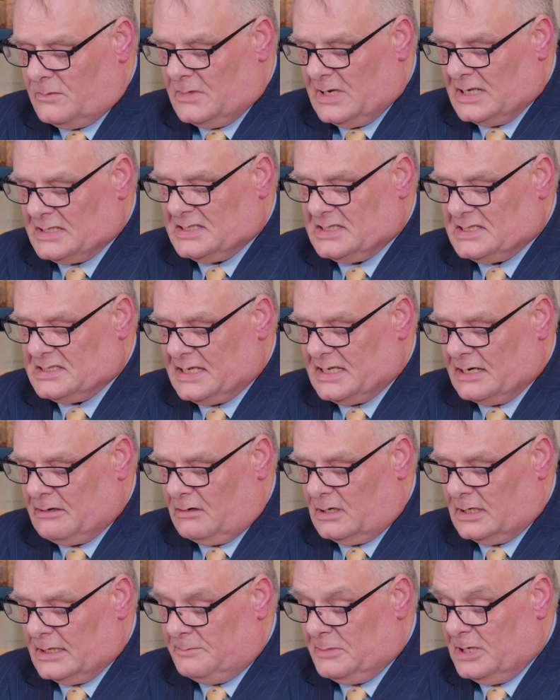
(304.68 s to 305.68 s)

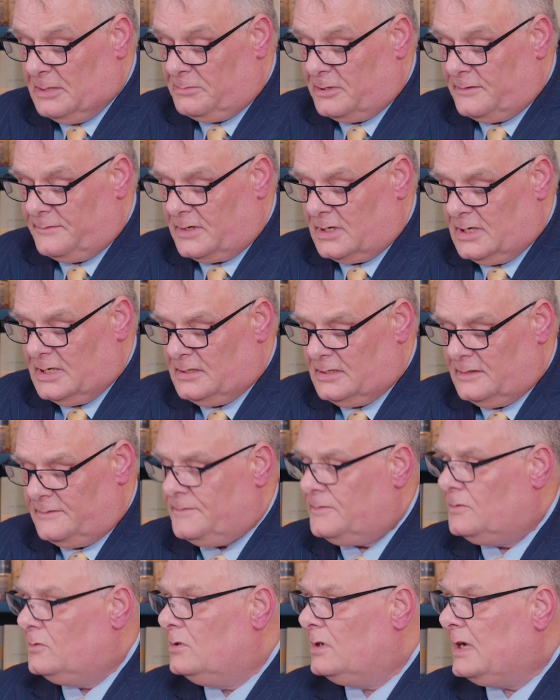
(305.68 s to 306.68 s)
necessarily be provided
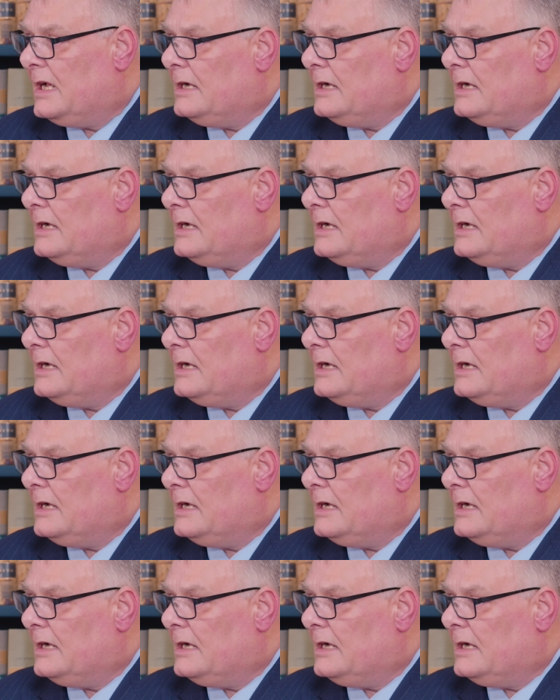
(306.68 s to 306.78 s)
for